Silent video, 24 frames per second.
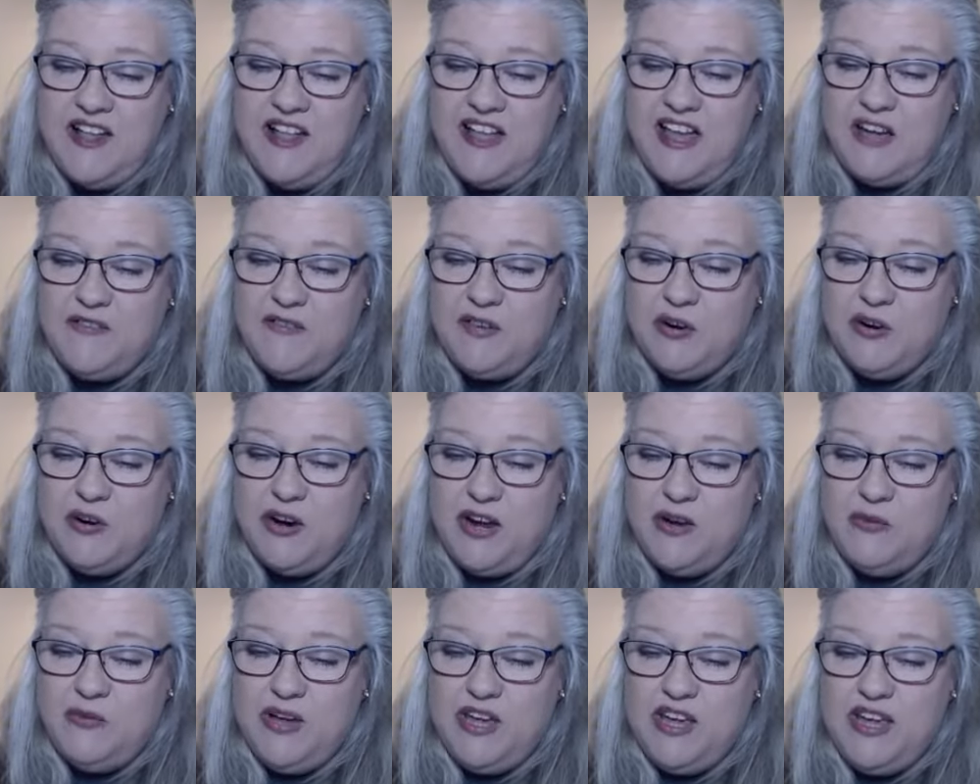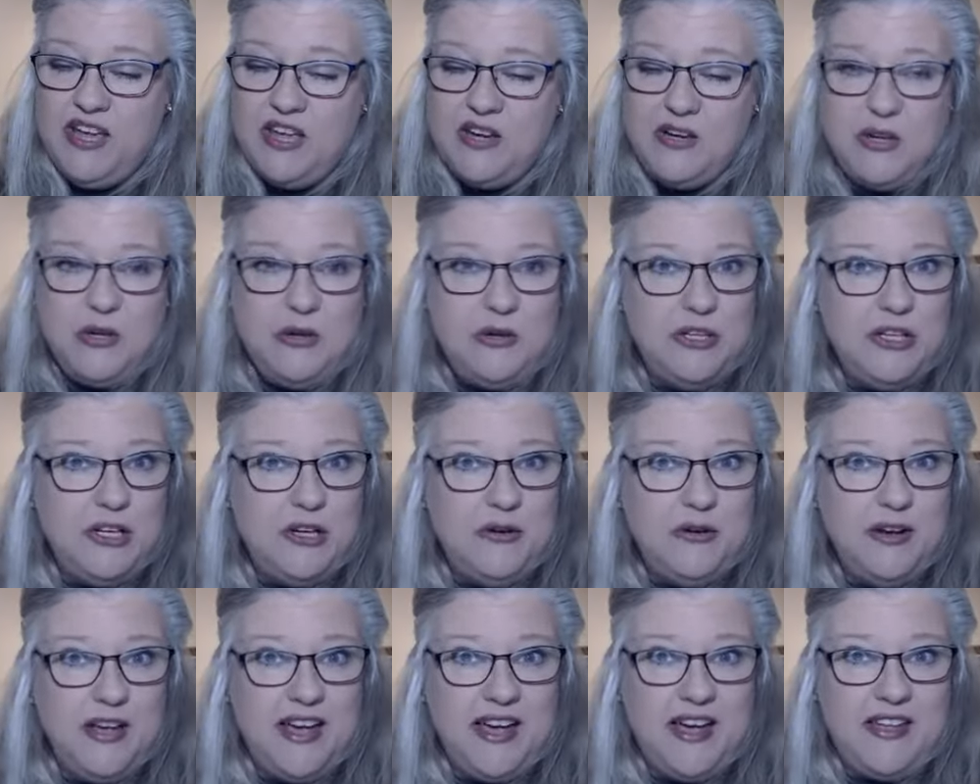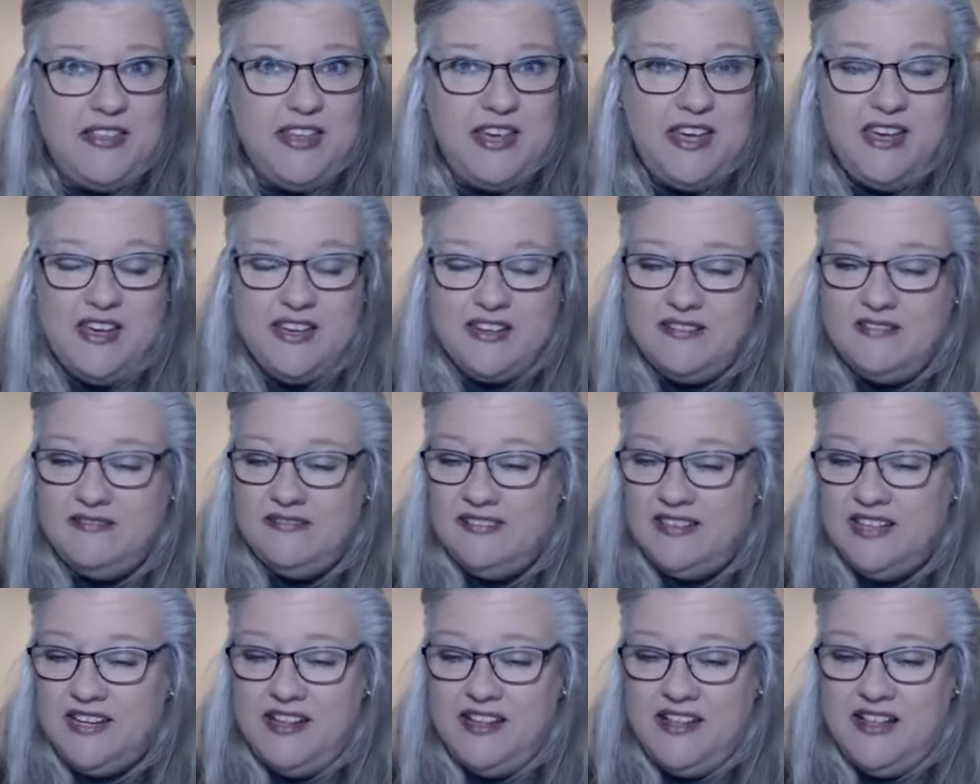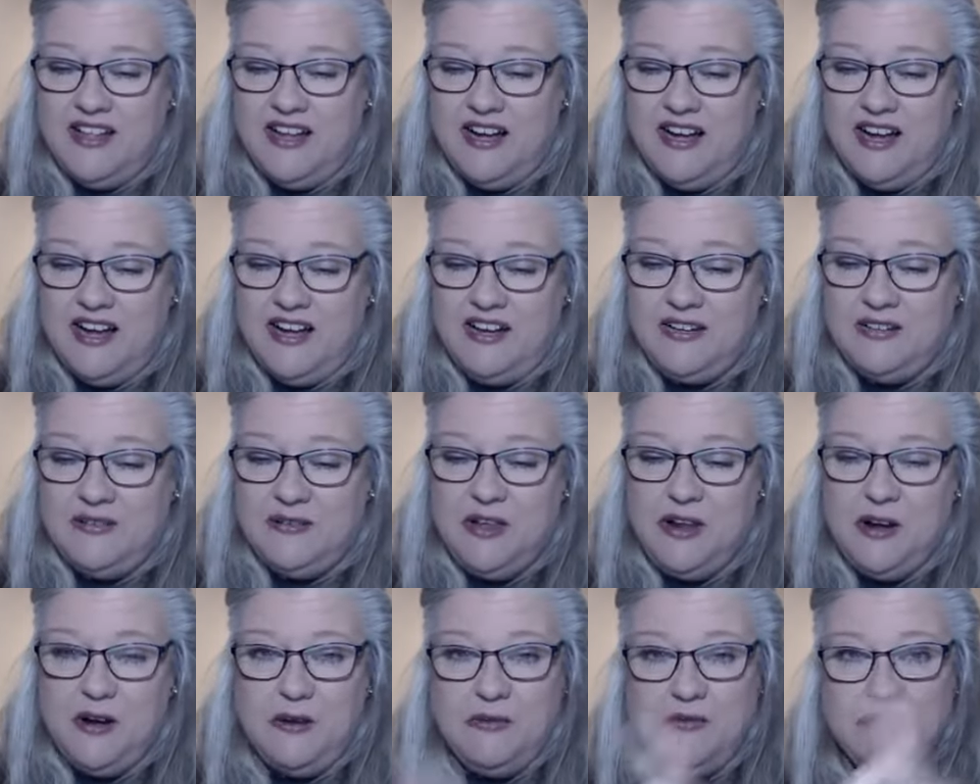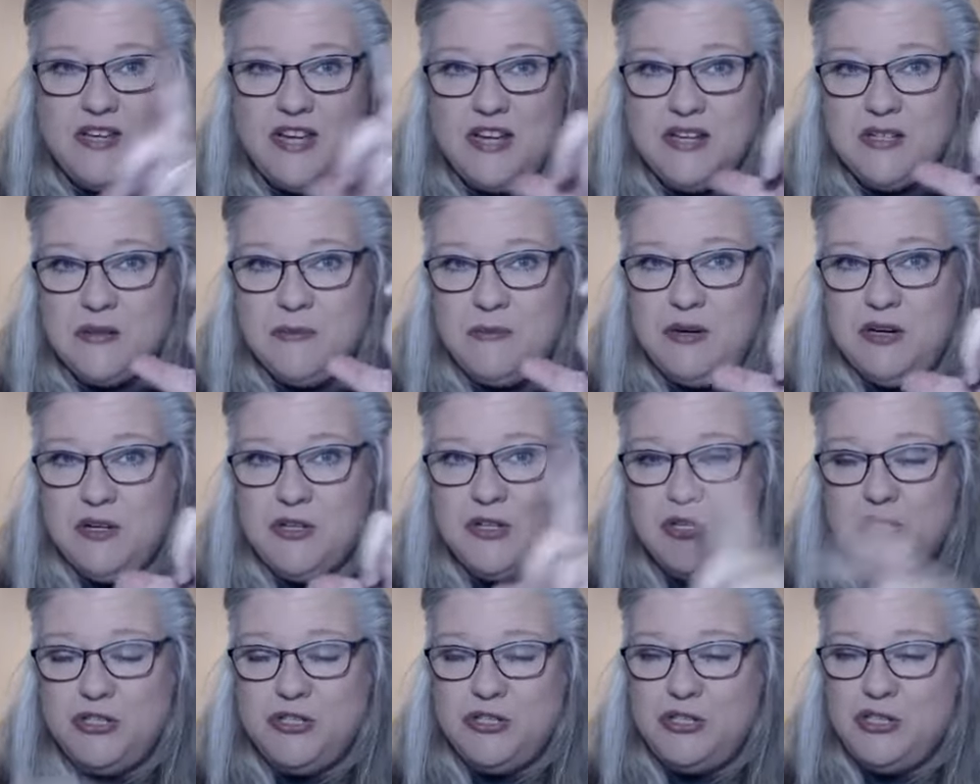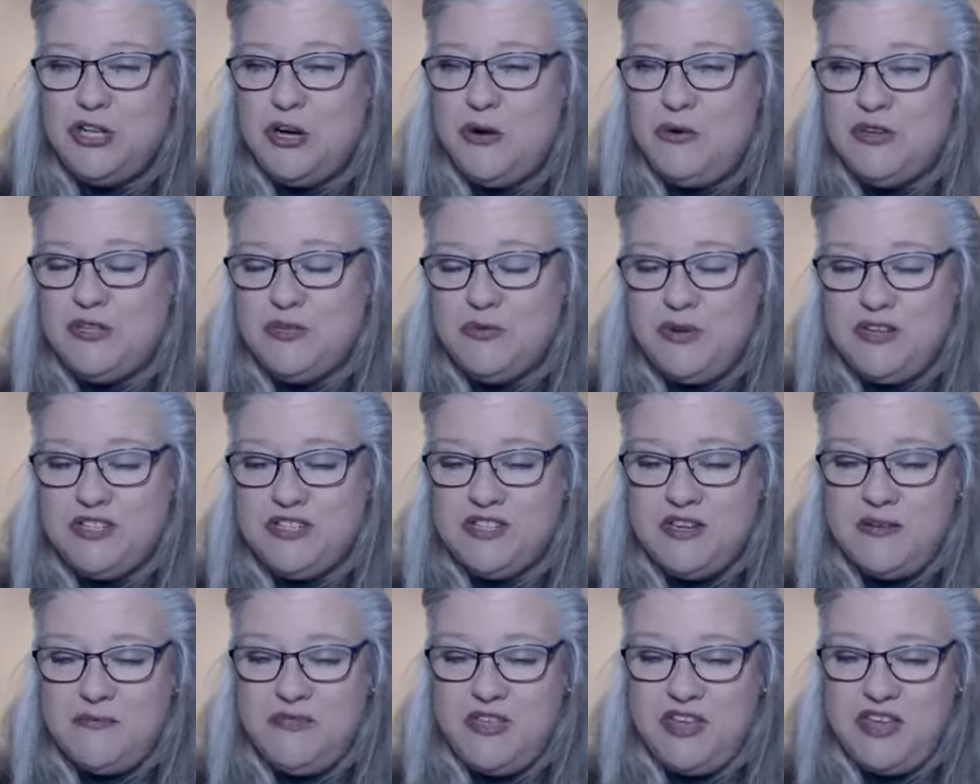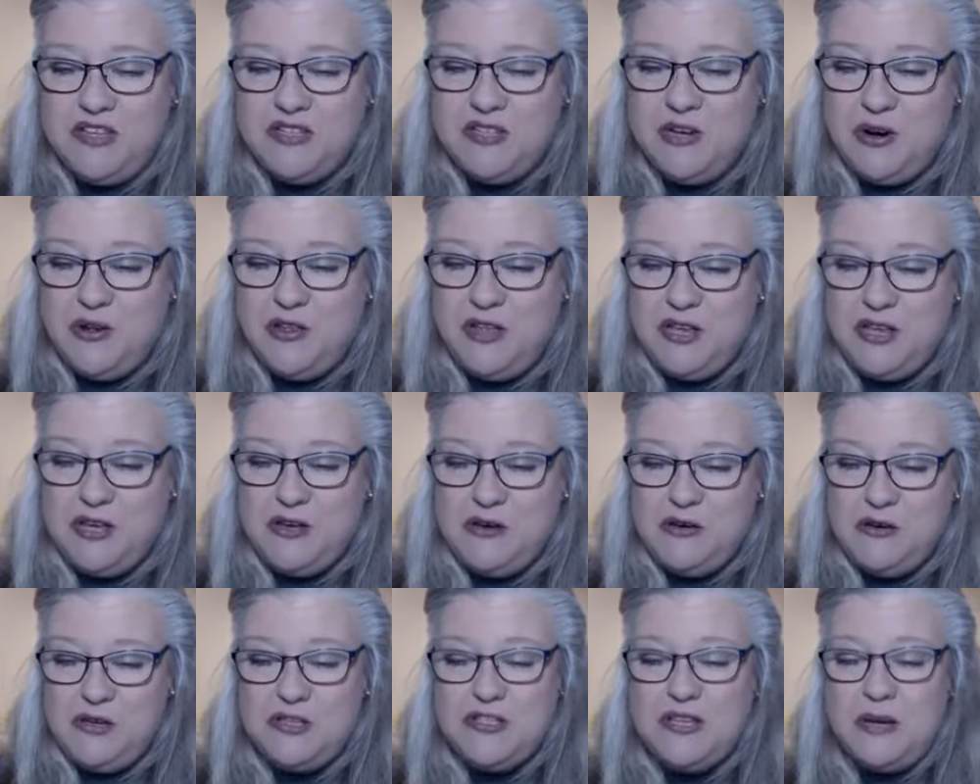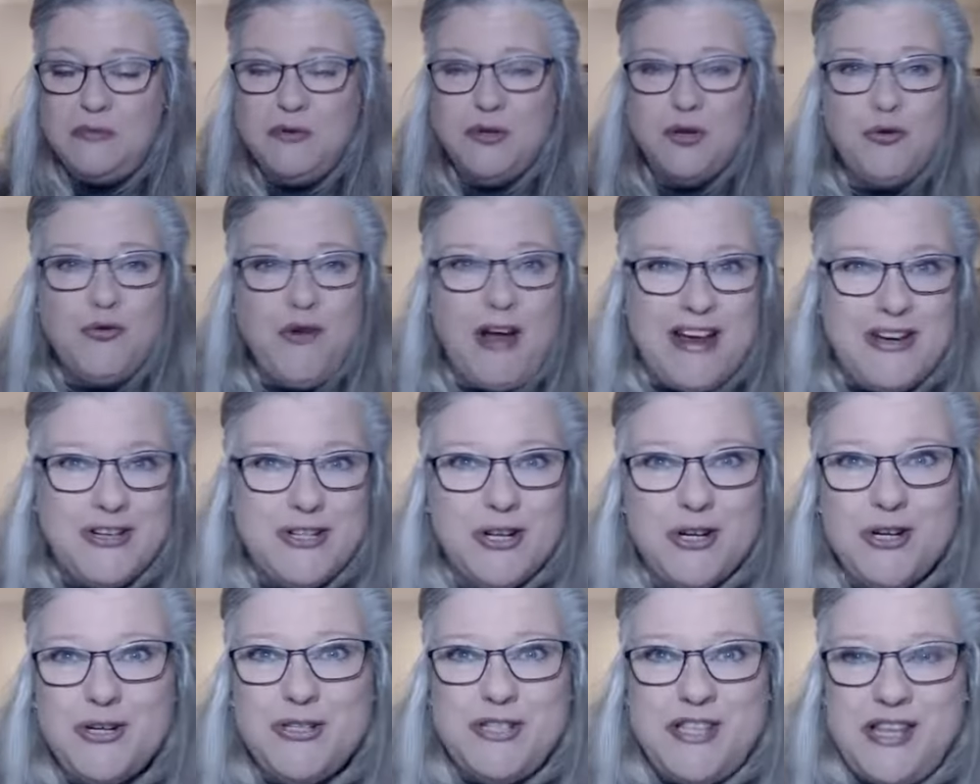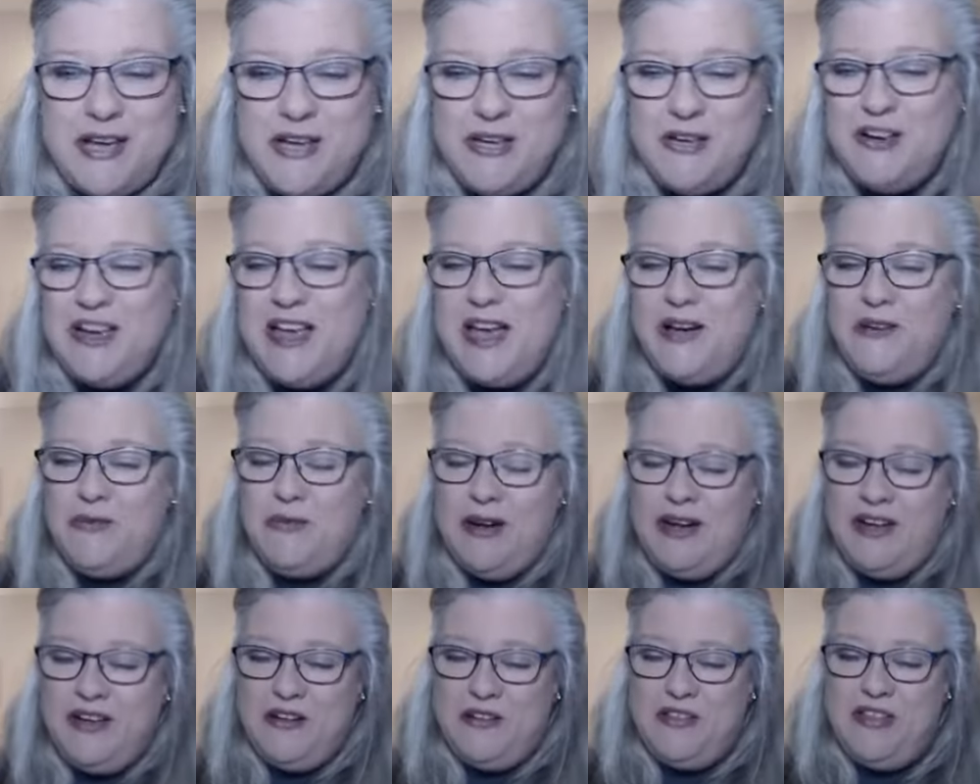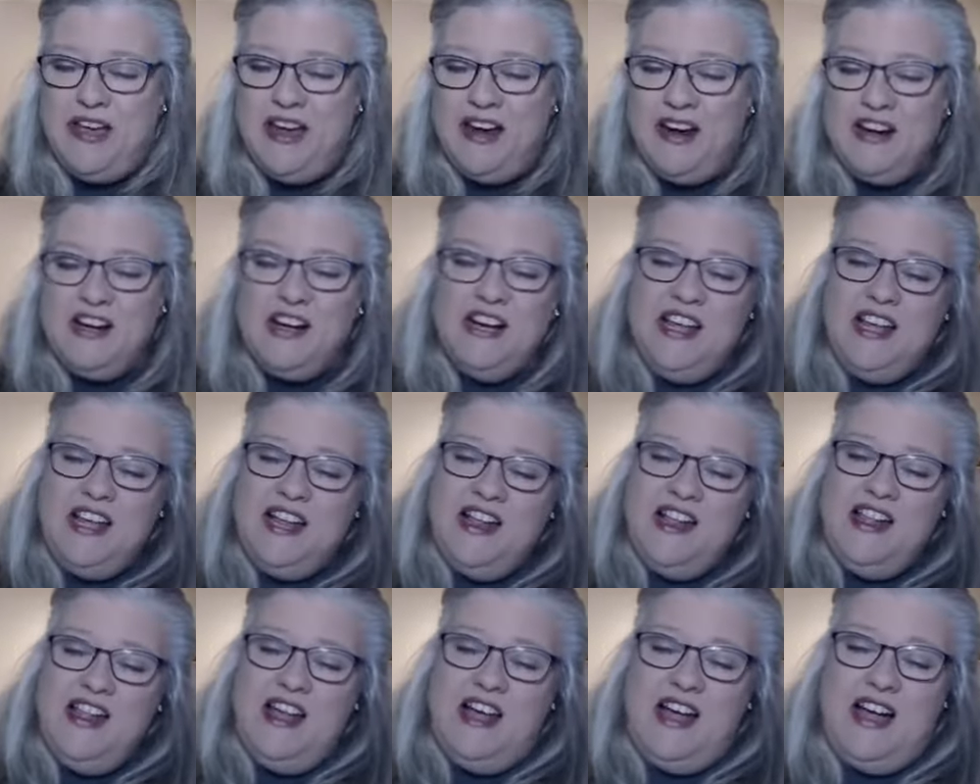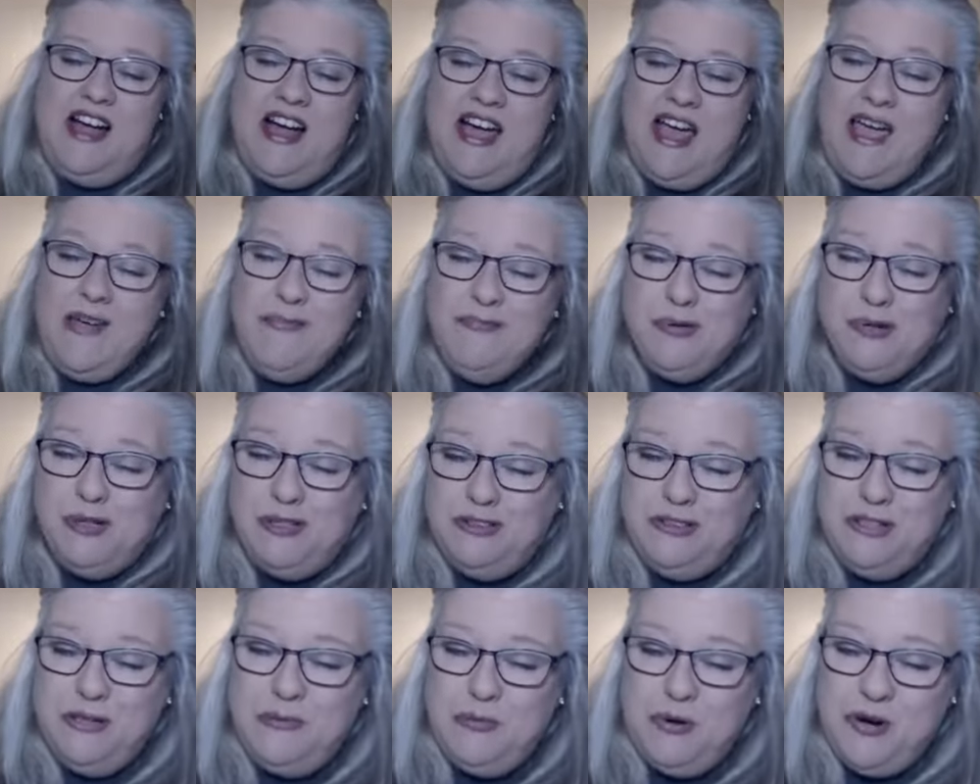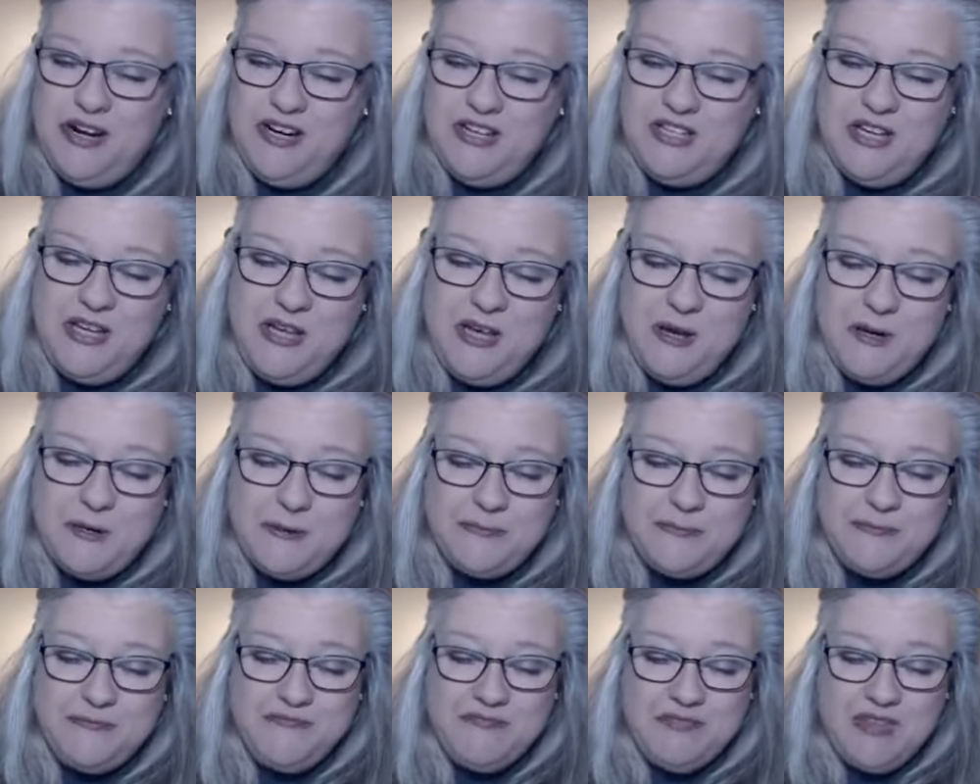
Have a great weekend. You too, Kathy. And, uh, you know, take some pictures and show us what some things are that you, some treasures that you get while you're there. Uh, April, good morning to you.